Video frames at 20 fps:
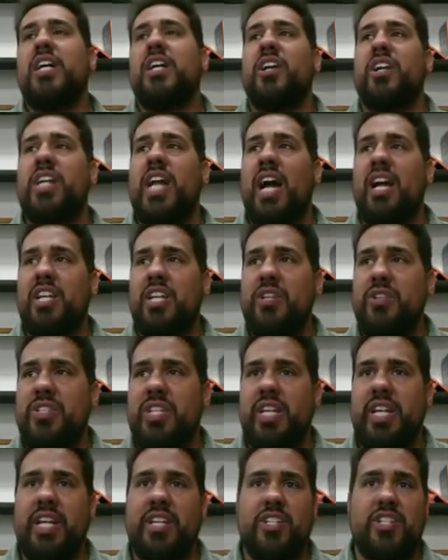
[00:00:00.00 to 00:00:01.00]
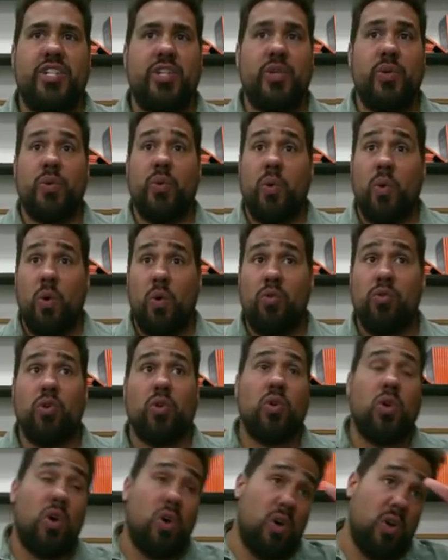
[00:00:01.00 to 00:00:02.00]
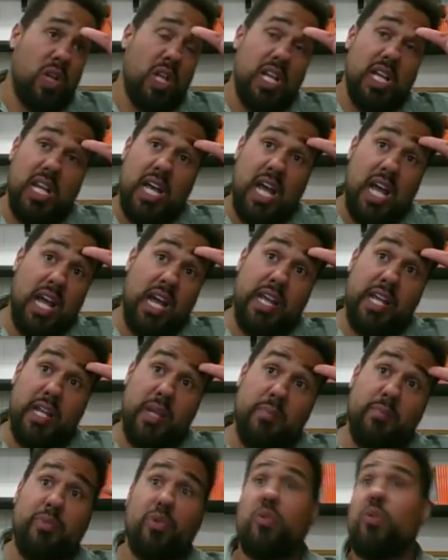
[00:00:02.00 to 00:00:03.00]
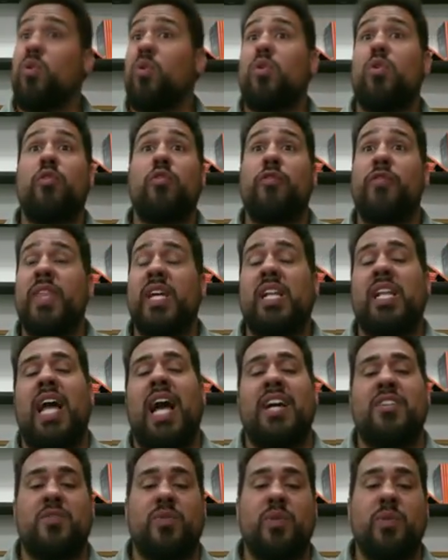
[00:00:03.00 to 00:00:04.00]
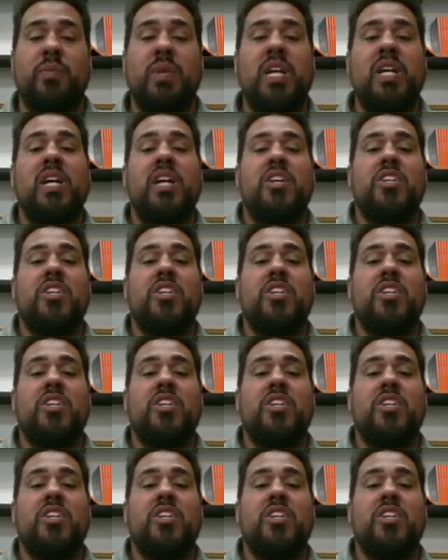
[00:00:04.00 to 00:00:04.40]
You're not using it to overall improve the classroom.